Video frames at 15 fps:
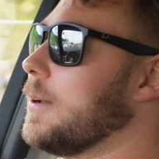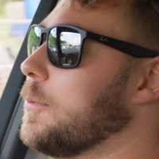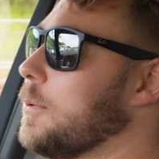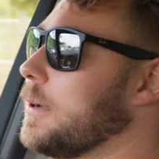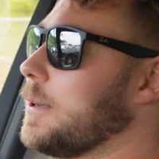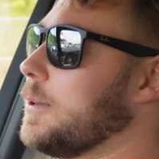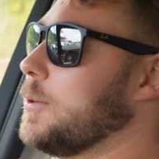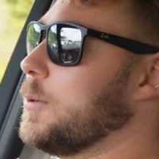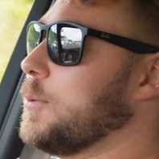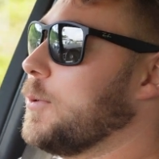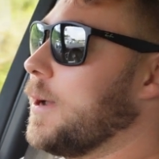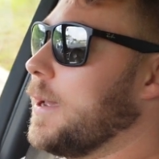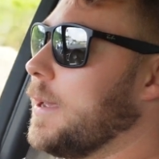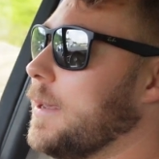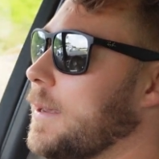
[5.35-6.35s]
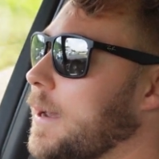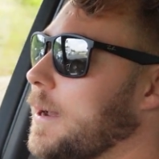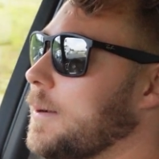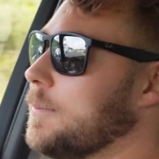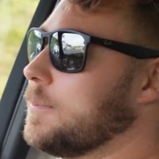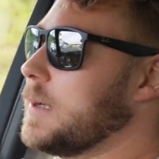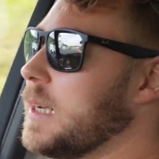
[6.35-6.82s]
We're going to do
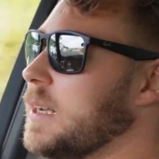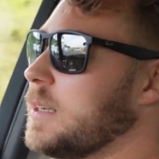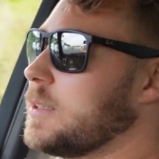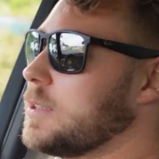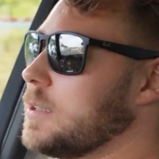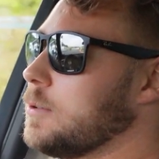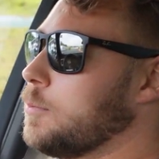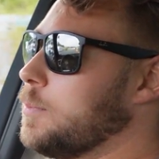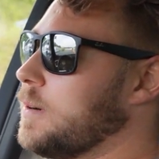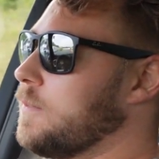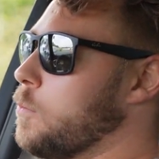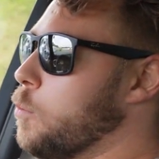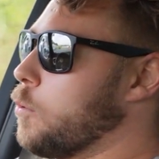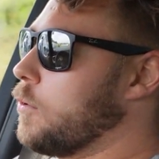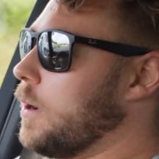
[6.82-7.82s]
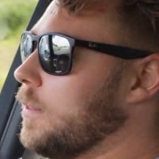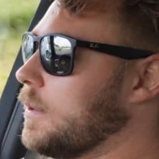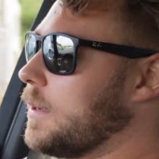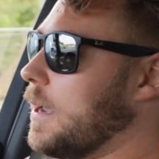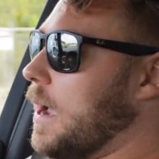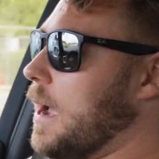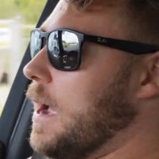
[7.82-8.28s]
a just a little bit of a walk around the
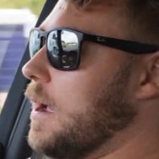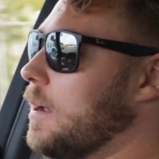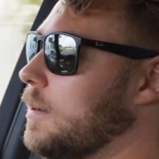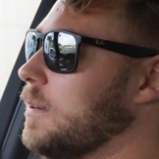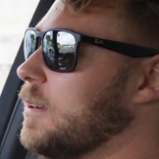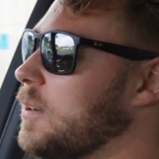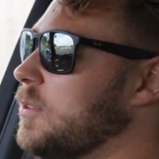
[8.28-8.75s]
car.